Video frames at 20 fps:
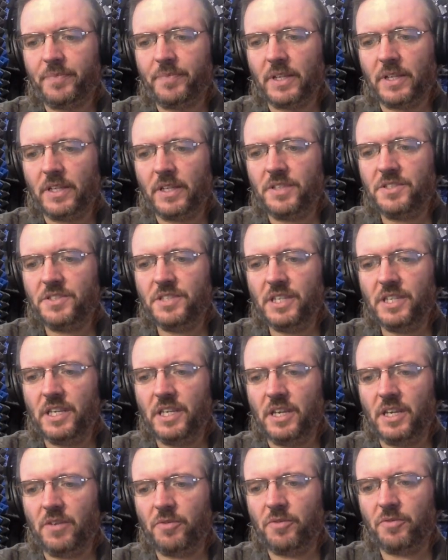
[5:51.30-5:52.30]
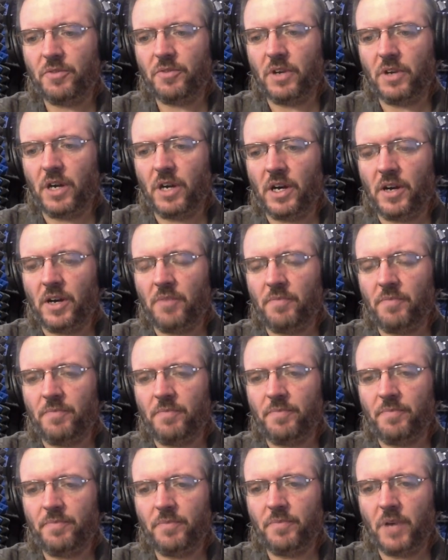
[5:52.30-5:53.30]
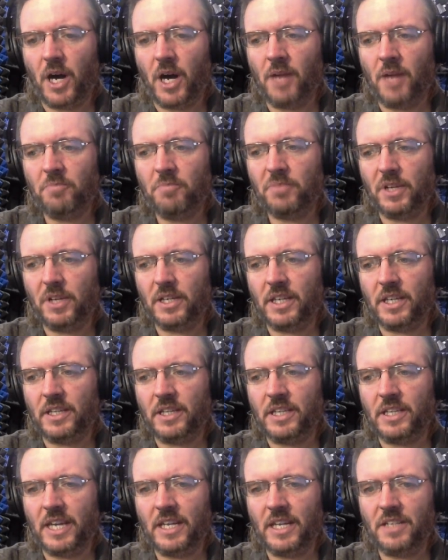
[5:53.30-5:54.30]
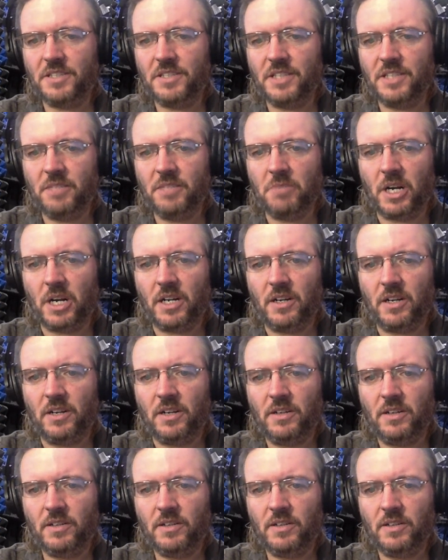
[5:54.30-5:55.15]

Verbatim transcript: Let's see if unplugging the NEC monitor,